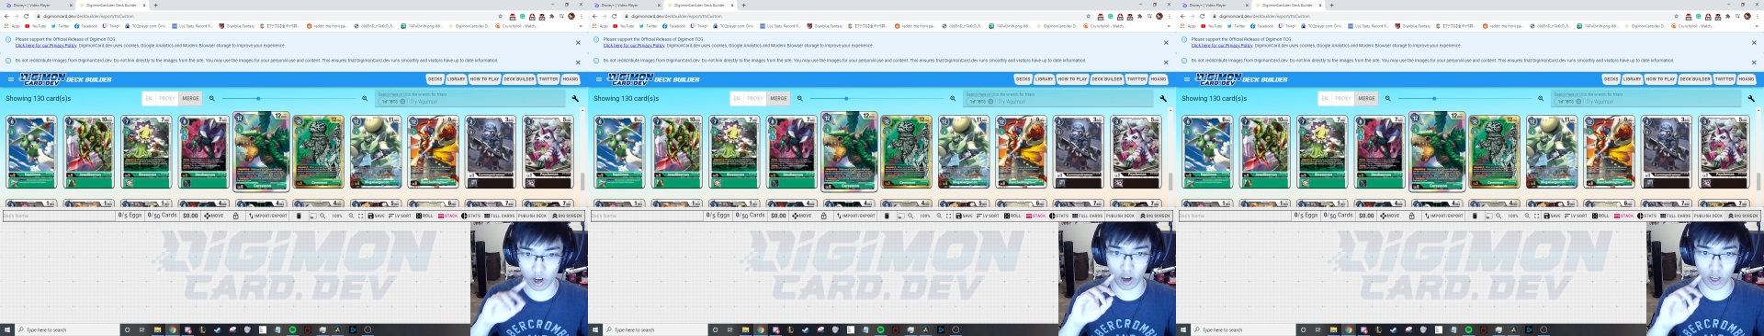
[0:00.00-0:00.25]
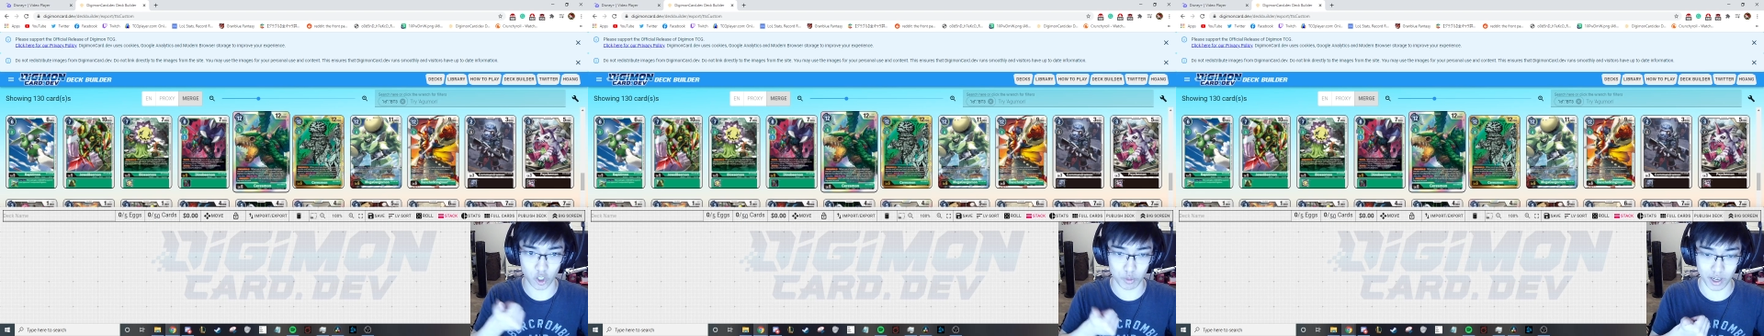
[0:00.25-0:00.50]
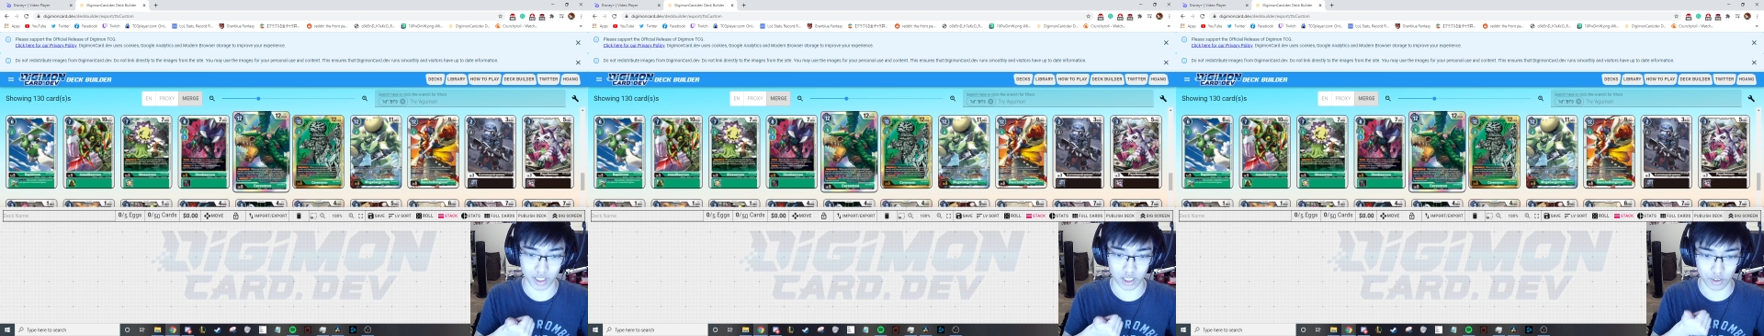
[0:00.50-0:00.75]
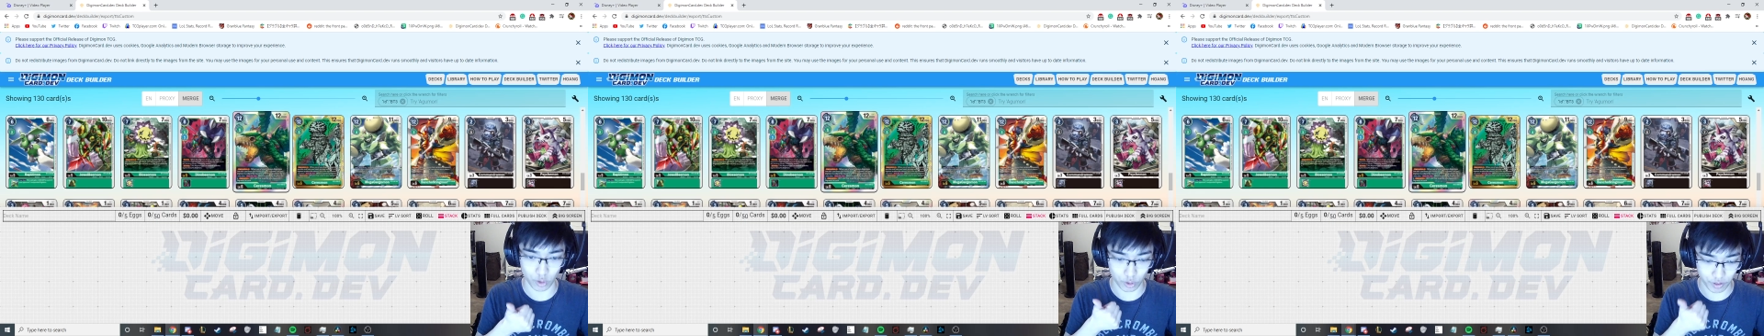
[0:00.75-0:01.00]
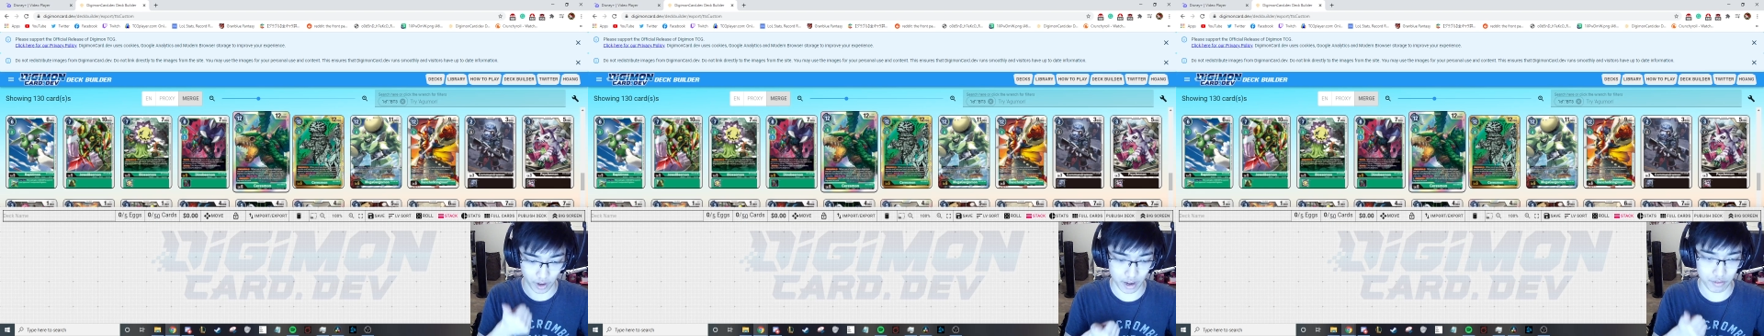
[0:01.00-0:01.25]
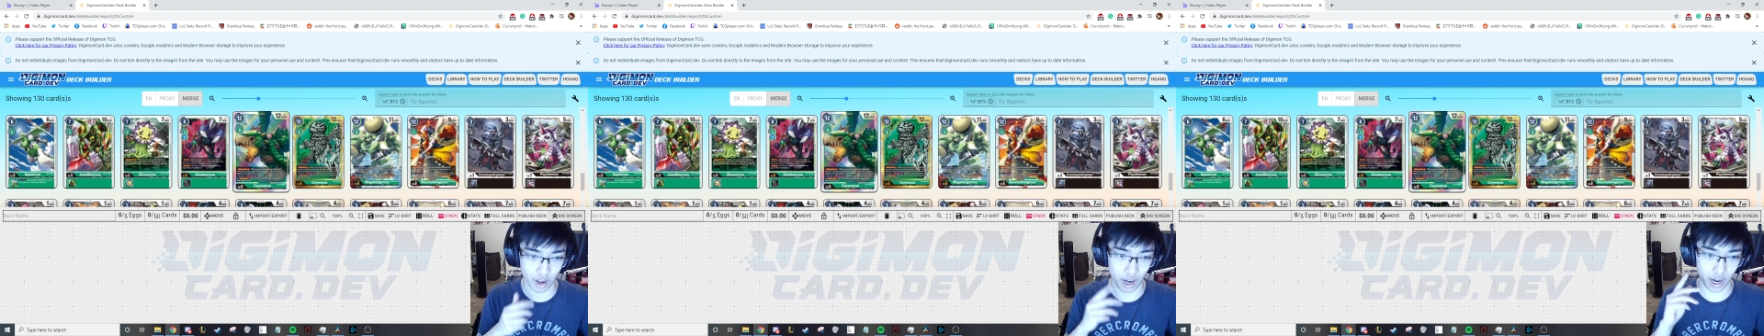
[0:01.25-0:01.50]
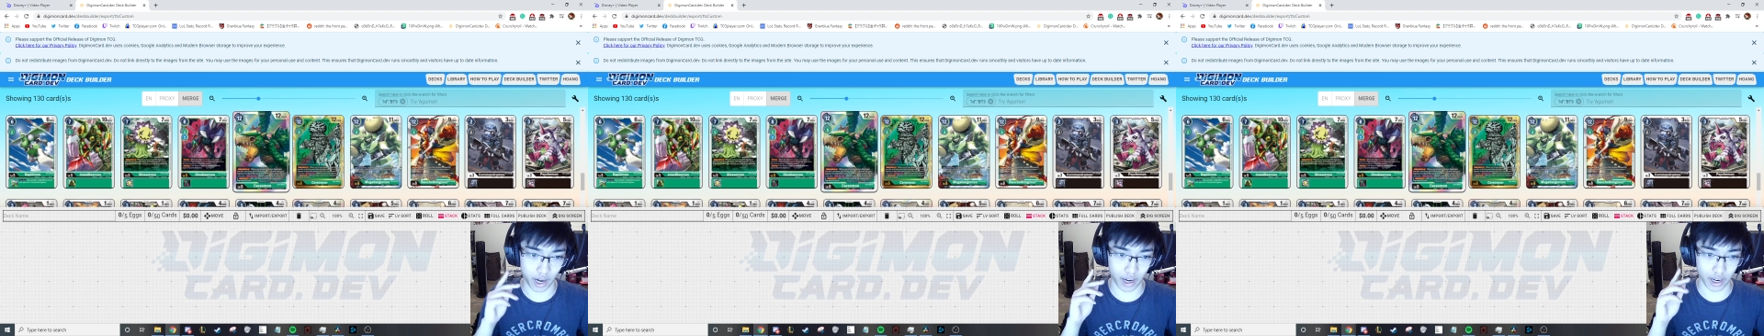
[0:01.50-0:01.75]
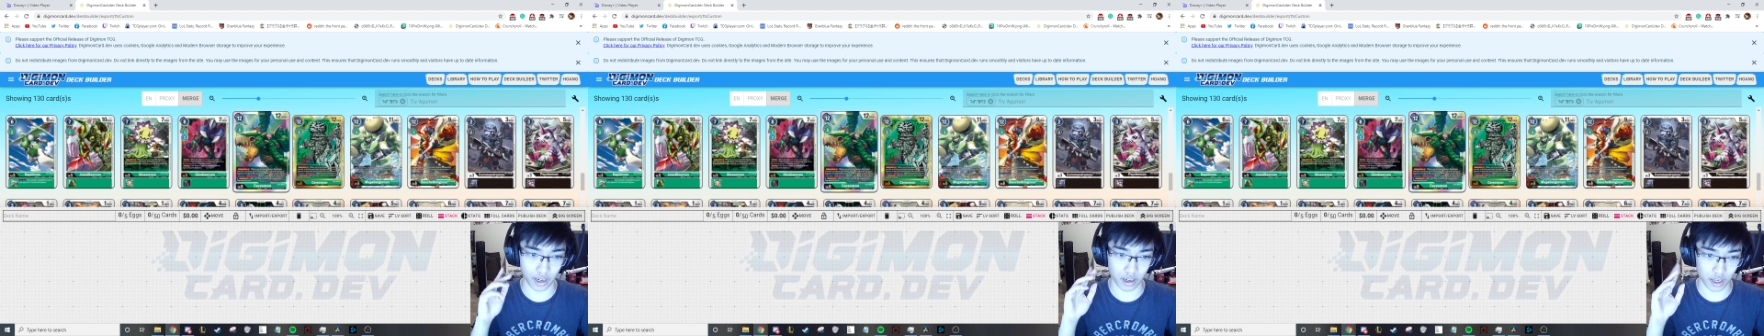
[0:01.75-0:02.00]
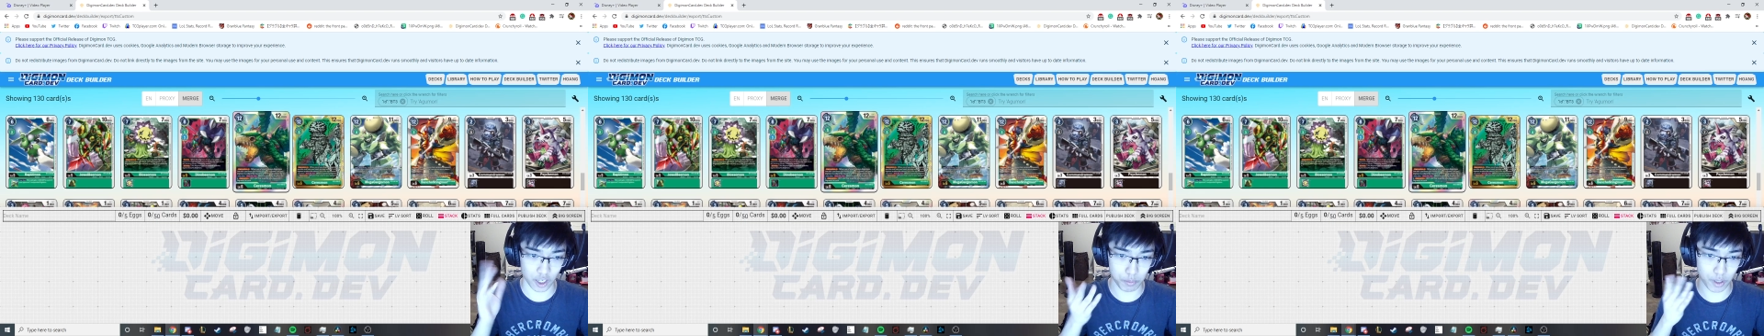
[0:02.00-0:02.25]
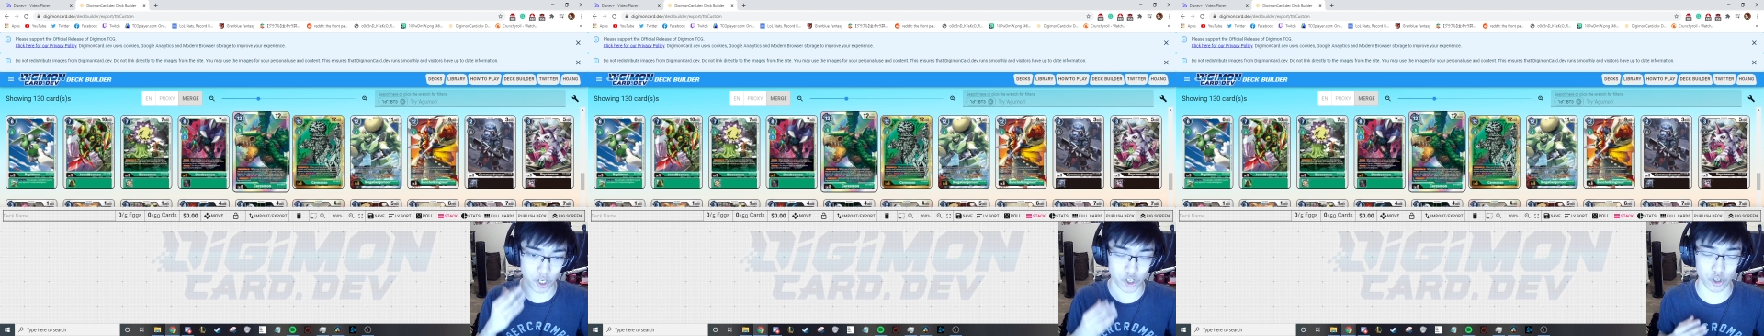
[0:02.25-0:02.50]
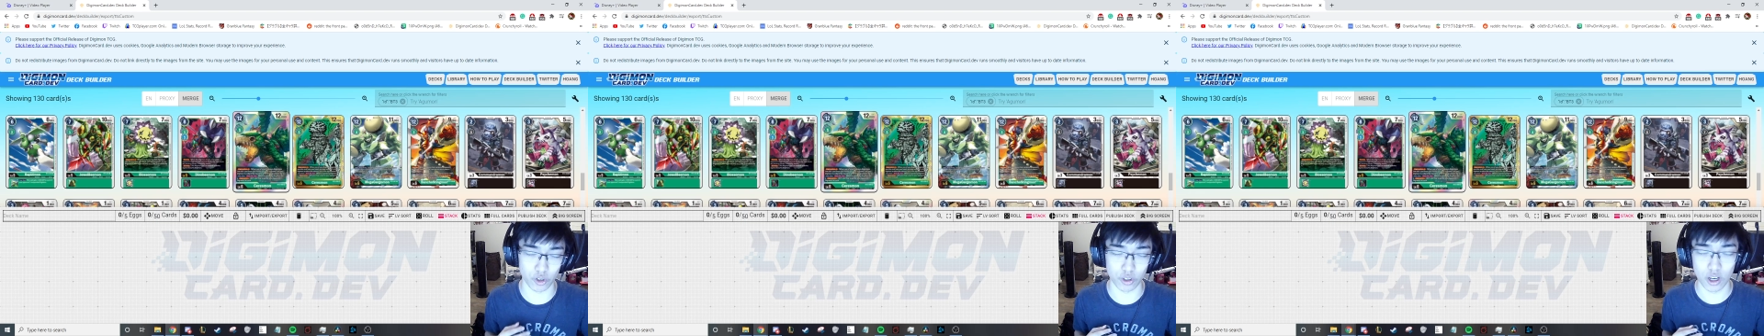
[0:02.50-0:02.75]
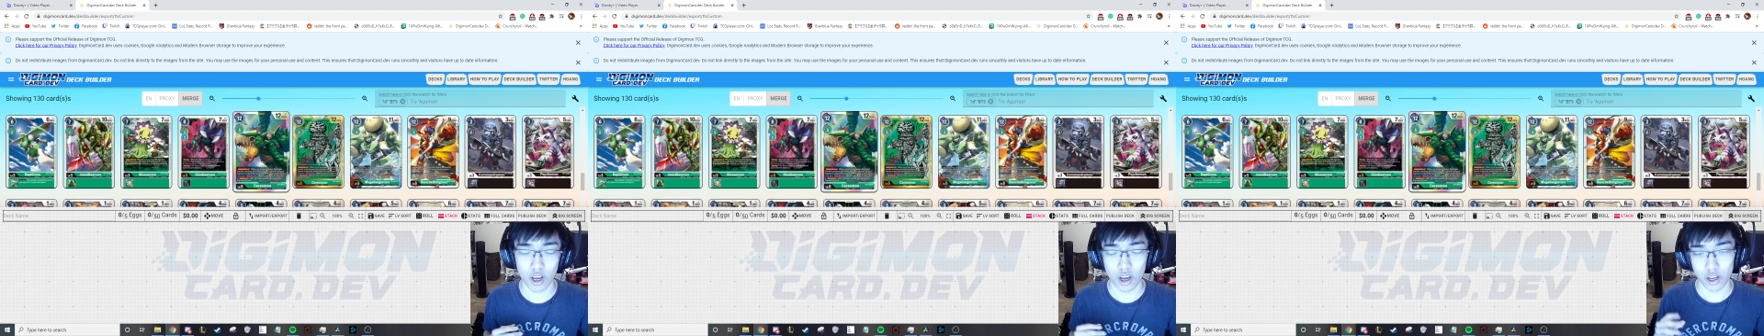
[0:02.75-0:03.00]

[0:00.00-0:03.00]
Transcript: Argomon level 5 and Hidden Potential